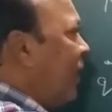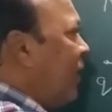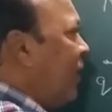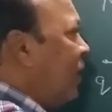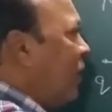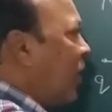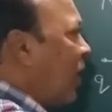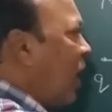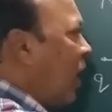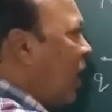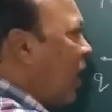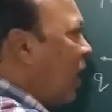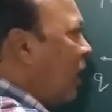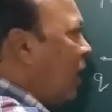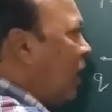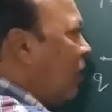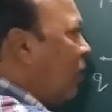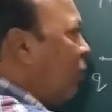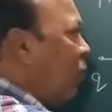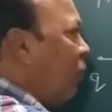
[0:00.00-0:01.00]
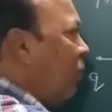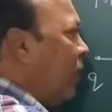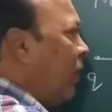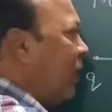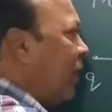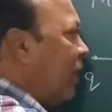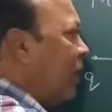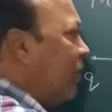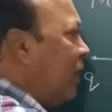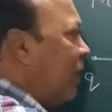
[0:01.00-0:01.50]
charge is moving,
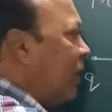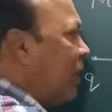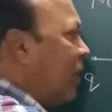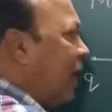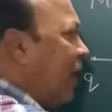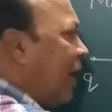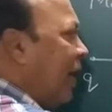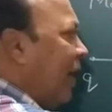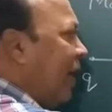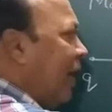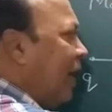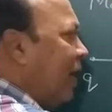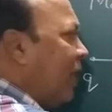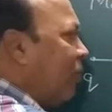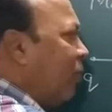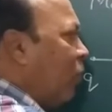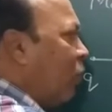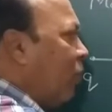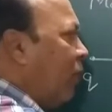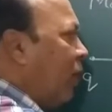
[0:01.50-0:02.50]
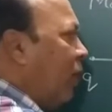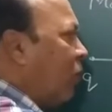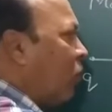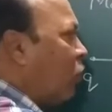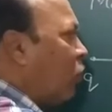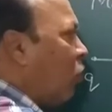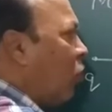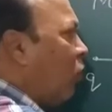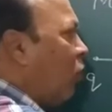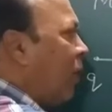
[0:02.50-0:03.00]
that means current is moving,
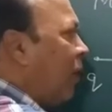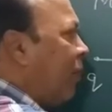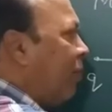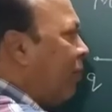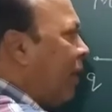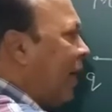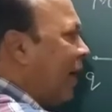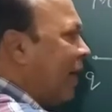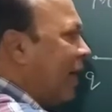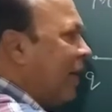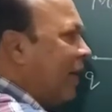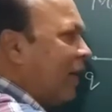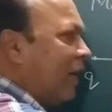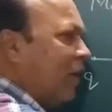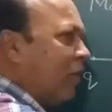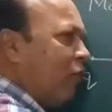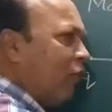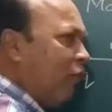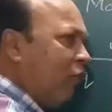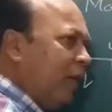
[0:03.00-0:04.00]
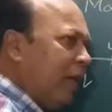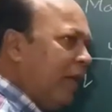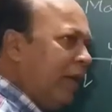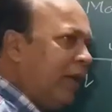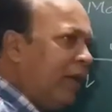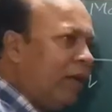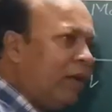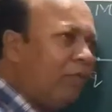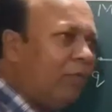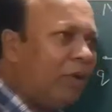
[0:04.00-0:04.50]
so one magnetic
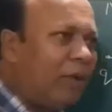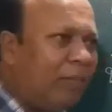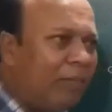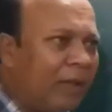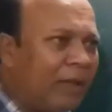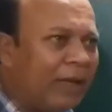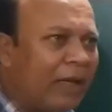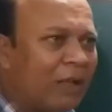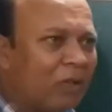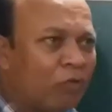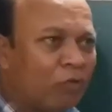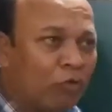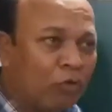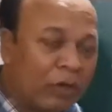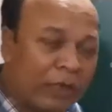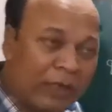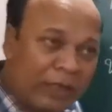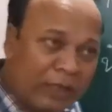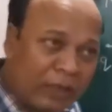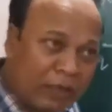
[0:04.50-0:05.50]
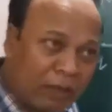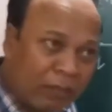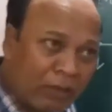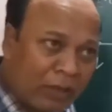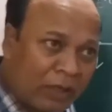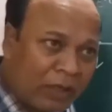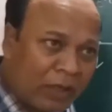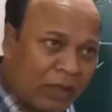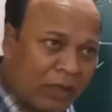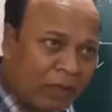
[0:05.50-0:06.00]
field will be associated
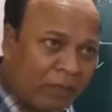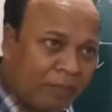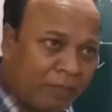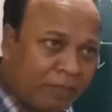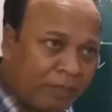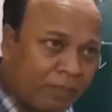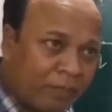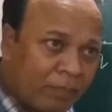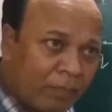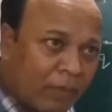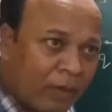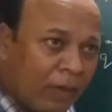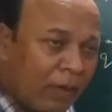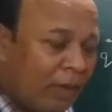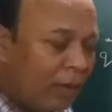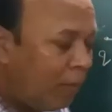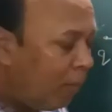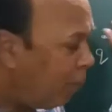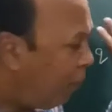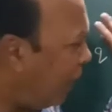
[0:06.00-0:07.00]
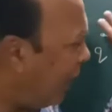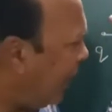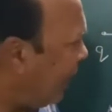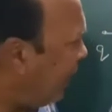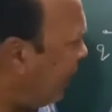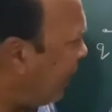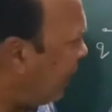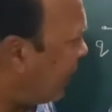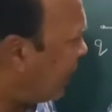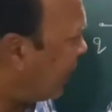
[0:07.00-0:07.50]
with it.
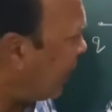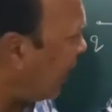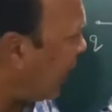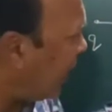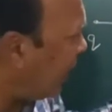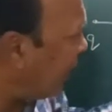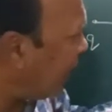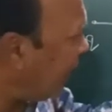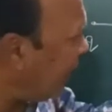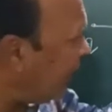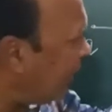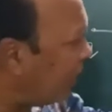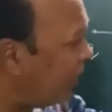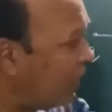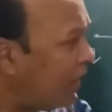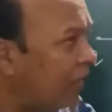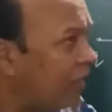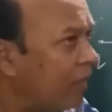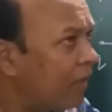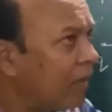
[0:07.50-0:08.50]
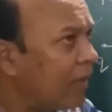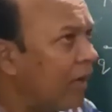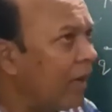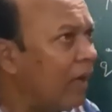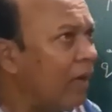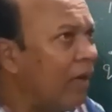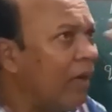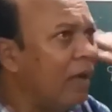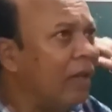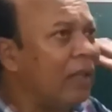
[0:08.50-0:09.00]
When this charge enters in
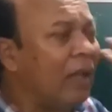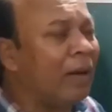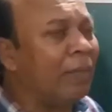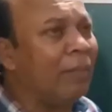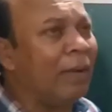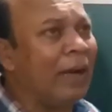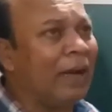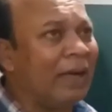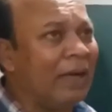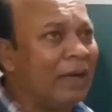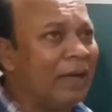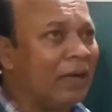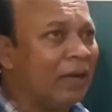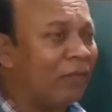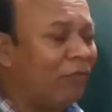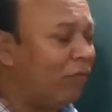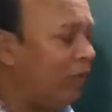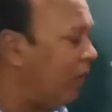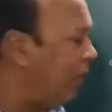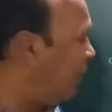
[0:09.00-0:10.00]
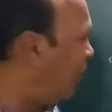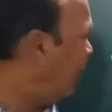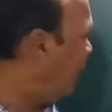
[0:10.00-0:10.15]
another magnetic field,